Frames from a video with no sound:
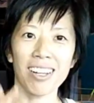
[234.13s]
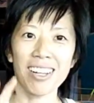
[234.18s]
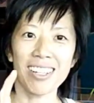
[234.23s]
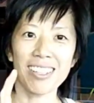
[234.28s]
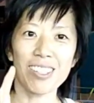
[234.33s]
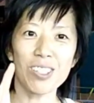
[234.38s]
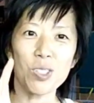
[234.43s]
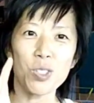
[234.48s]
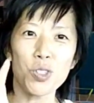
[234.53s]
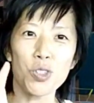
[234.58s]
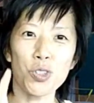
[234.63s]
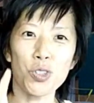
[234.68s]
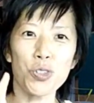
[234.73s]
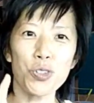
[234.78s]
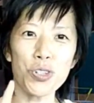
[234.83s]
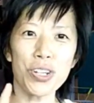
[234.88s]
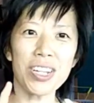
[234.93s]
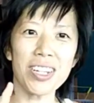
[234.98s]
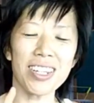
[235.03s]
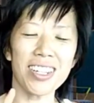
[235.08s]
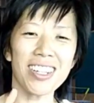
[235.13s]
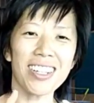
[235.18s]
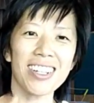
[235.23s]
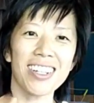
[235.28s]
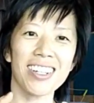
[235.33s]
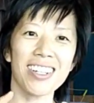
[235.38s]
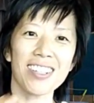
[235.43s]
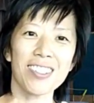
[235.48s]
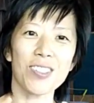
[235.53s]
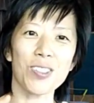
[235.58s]
this tree
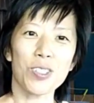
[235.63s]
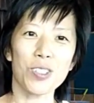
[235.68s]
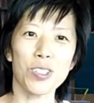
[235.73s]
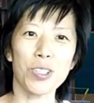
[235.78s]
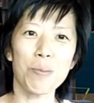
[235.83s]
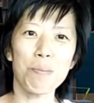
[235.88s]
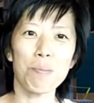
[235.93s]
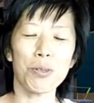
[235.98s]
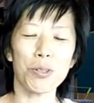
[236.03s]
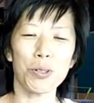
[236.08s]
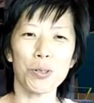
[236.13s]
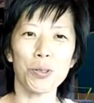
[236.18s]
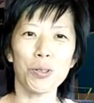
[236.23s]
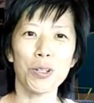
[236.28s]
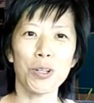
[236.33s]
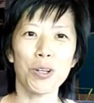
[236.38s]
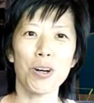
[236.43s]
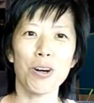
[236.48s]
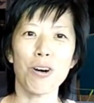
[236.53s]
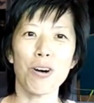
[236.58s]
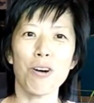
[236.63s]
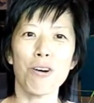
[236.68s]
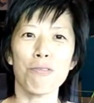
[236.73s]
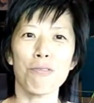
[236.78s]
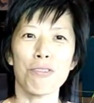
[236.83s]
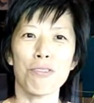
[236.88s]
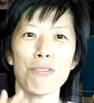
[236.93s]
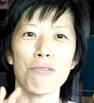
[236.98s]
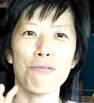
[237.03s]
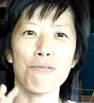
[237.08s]
is a symbol of
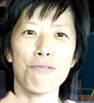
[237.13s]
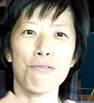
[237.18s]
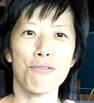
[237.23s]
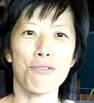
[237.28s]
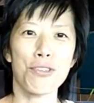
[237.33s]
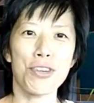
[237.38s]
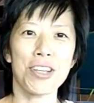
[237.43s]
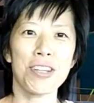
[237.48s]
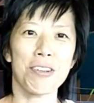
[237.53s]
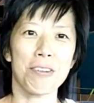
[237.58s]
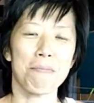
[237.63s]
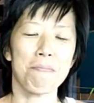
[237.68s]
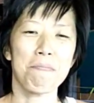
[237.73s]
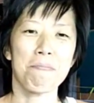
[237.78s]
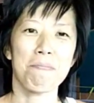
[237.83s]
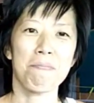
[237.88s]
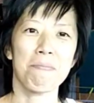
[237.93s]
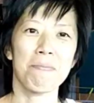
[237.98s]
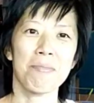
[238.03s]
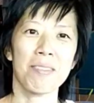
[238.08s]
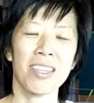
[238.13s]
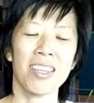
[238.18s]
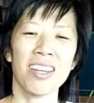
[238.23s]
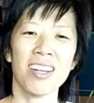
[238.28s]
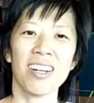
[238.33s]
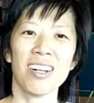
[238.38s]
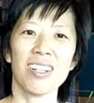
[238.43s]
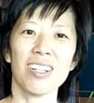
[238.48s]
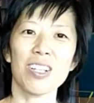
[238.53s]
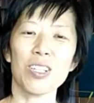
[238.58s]
freedom.
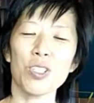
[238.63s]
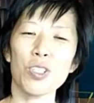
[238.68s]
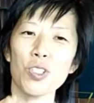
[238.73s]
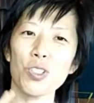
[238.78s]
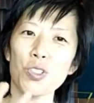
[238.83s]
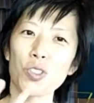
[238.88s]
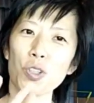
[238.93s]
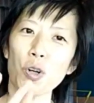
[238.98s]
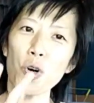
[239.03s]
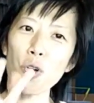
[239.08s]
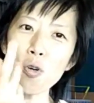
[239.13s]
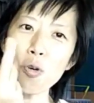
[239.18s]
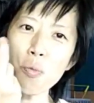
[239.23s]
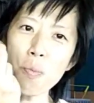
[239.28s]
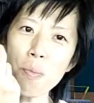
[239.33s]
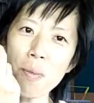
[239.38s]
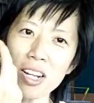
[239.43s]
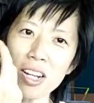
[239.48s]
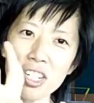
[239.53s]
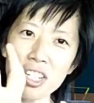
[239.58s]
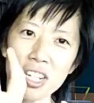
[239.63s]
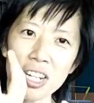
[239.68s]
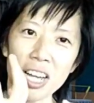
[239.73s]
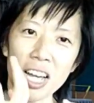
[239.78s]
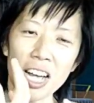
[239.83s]
There's so much